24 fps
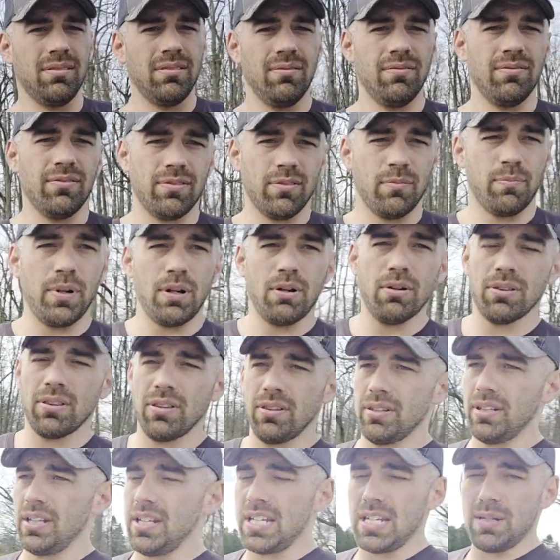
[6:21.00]
for both of
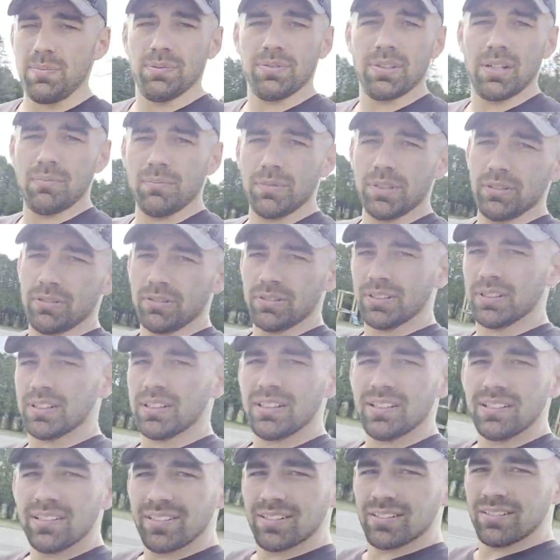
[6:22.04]
the HEEPs that I'm doing.
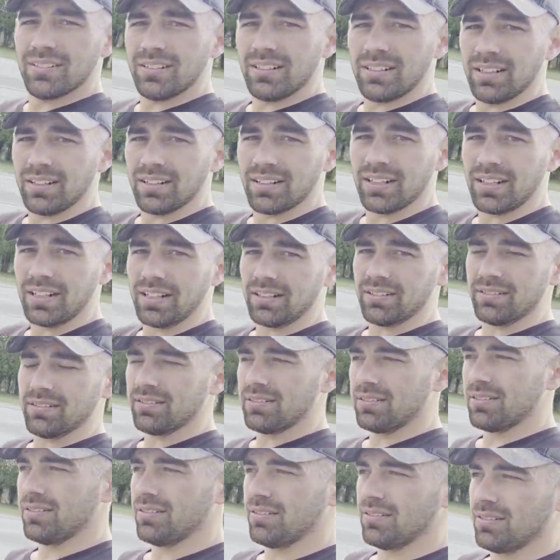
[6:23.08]
And then
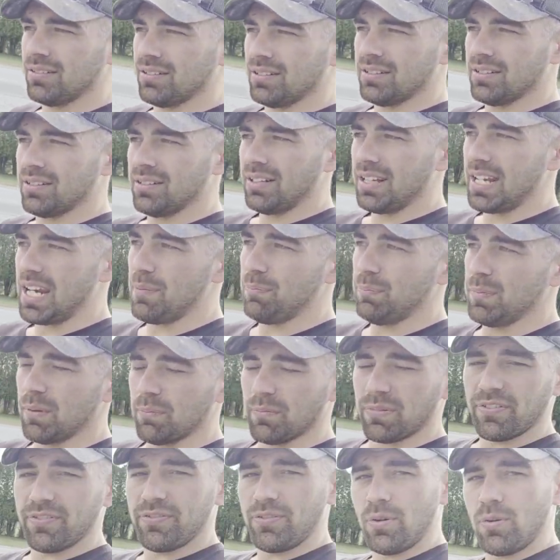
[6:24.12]
HEEP number
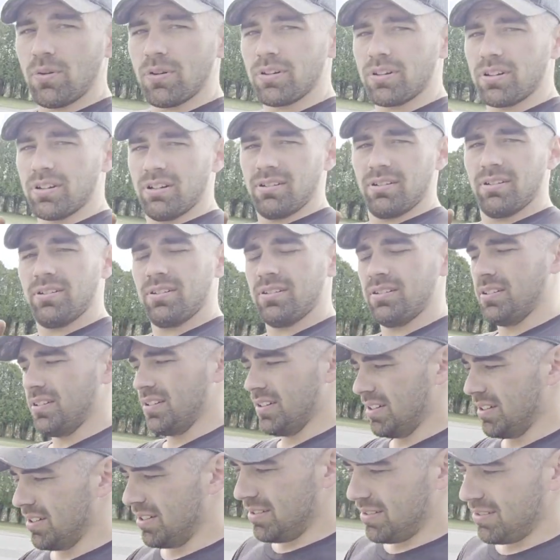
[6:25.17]
4,
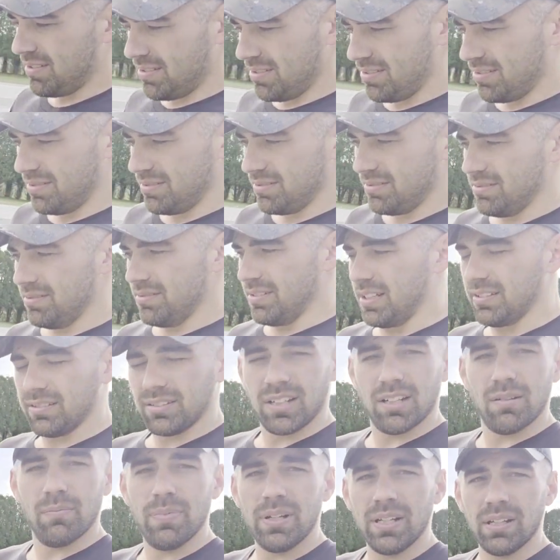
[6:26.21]
that's
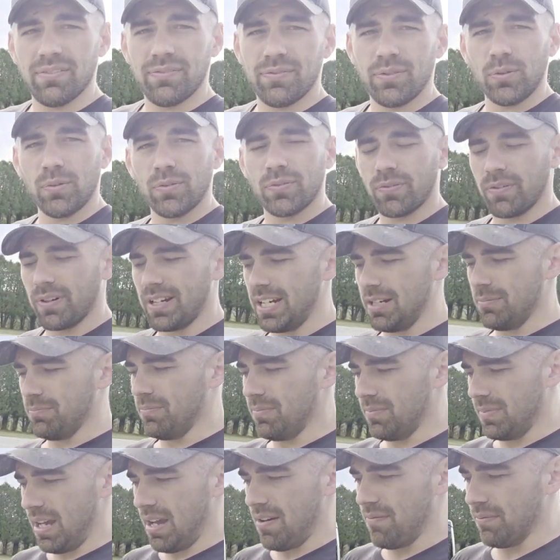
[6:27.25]
gonna be a full frame.
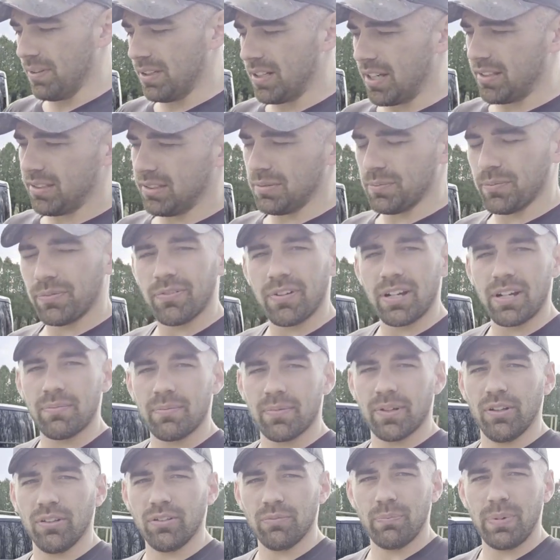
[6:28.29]
We're having custom frame
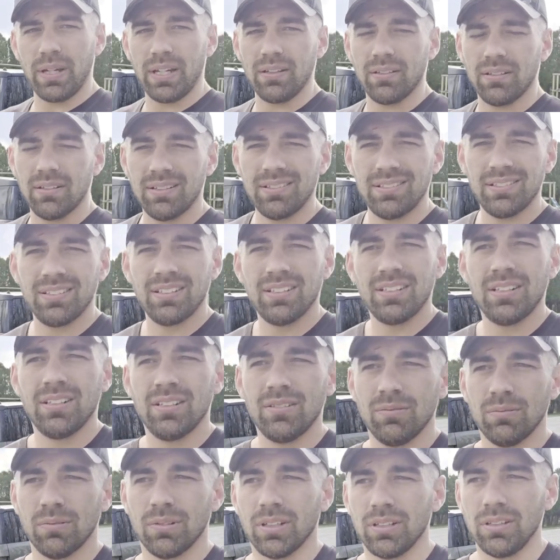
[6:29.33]
rails bent.
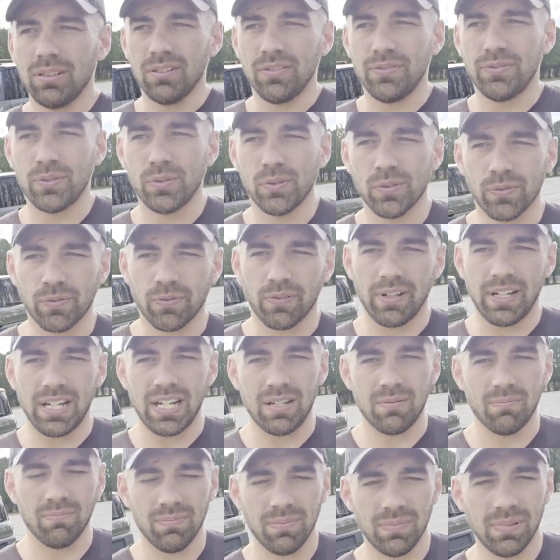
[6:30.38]
We're gonna do a full
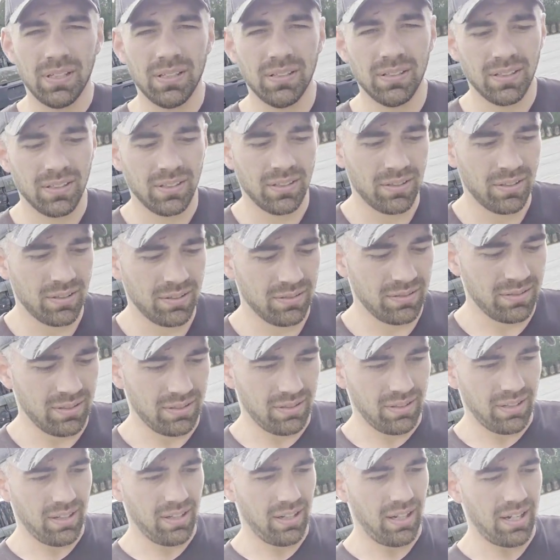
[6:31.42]
frame,
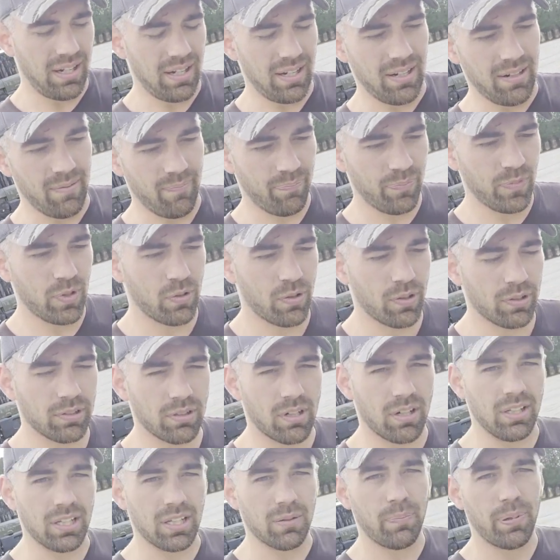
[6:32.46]

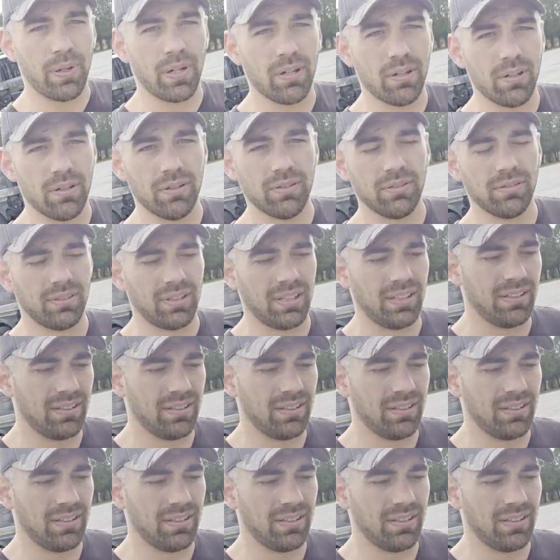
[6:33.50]
horizontally opposed,